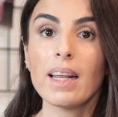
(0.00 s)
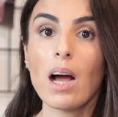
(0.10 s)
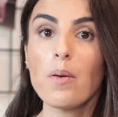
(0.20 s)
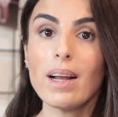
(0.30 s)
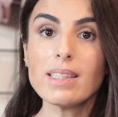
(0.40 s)

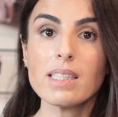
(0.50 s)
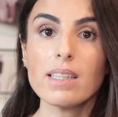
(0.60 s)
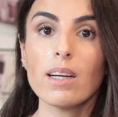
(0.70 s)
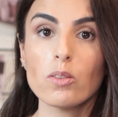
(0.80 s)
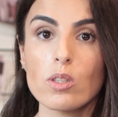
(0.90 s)
Now let's
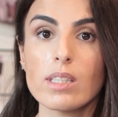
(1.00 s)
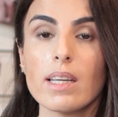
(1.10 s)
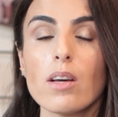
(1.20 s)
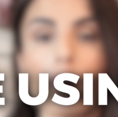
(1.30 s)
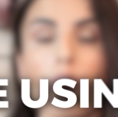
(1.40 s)
try to see
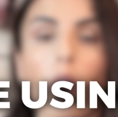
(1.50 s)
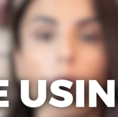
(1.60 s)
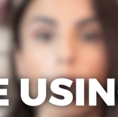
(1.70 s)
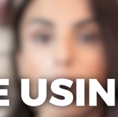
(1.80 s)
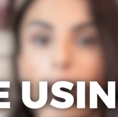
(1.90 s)
if we are
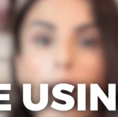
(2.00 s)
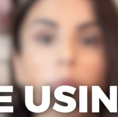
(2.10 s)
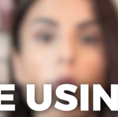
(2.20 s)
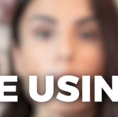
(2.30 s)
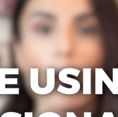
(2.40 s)
using a
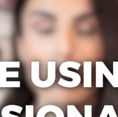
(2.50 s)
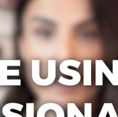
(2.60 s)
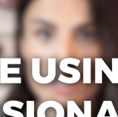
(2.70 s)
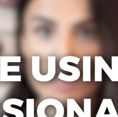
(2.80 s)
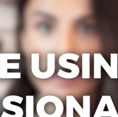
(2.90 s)
more
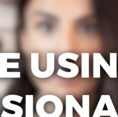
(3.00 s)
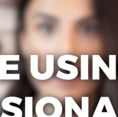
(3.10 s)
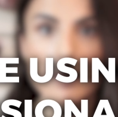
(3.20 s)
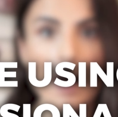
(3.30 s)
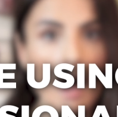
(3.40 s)
professional
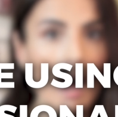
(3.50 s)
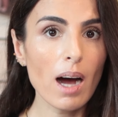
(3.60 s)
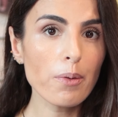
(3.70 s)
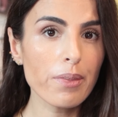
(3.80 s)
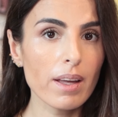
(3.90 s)
theme,
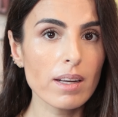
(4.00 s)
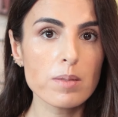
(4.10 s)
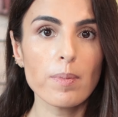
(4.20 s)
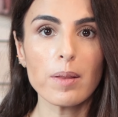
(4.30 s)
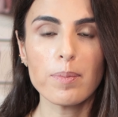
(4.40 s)
how
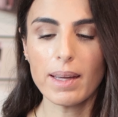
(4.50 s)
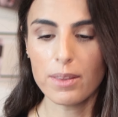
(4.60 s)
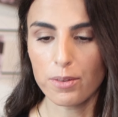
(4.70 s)
things might be